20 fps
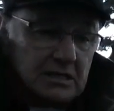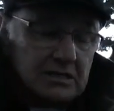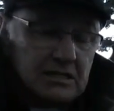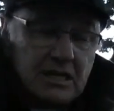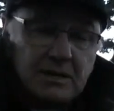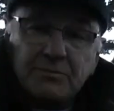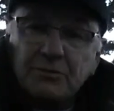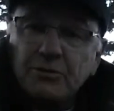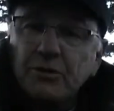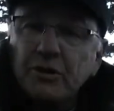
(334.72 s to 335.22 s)

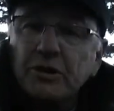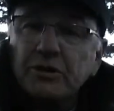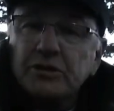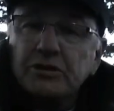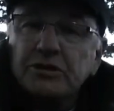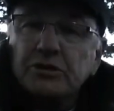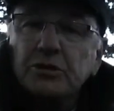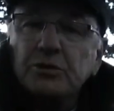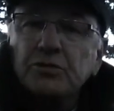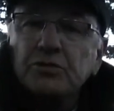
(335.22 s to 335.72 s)

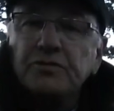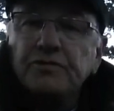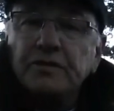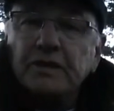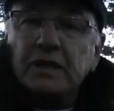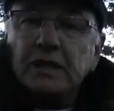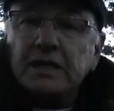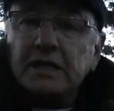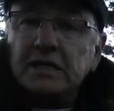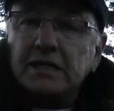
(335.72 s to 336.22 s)
temporary tooth
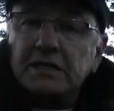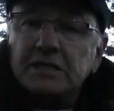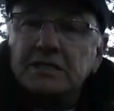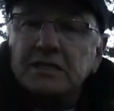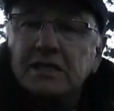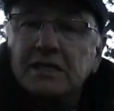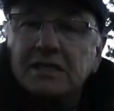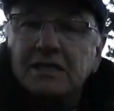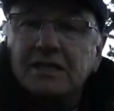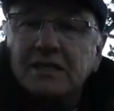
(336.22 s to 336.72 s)

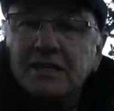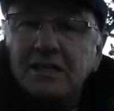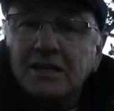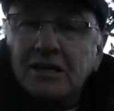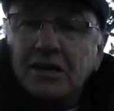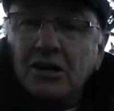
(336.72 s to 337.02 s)
fillings and